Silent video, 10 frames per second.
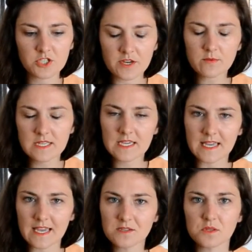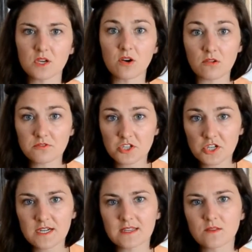generally engage with the
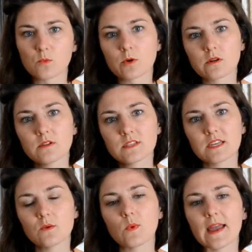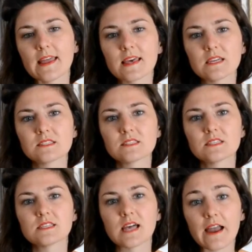culture and the world in a way that
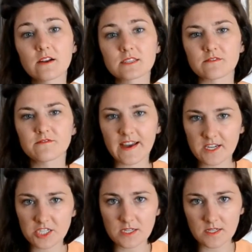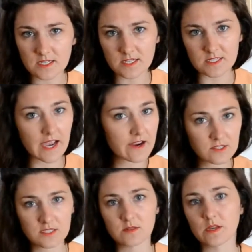desires affection and
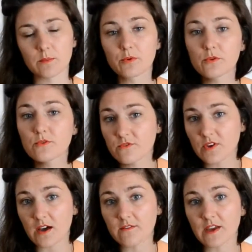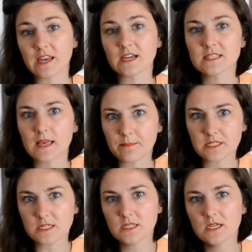desires to be approved of and
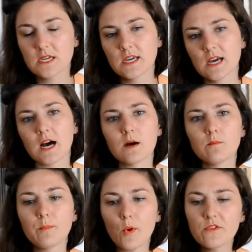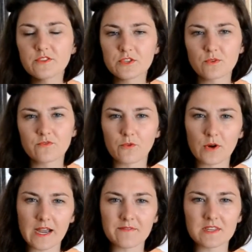accepted. Both 2 and
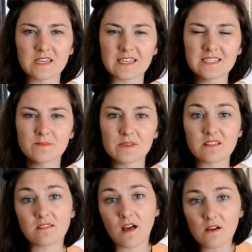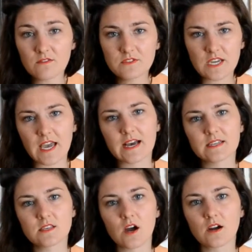4 have the need to be loved
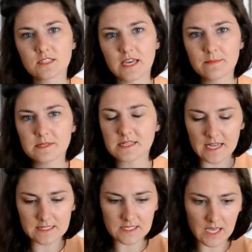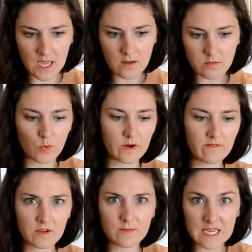as heart types. That's like one
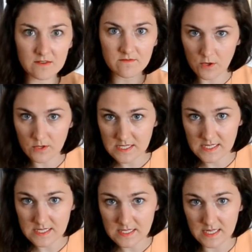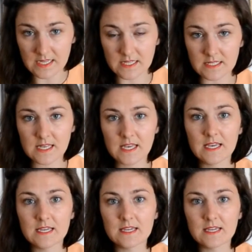of their main focuses is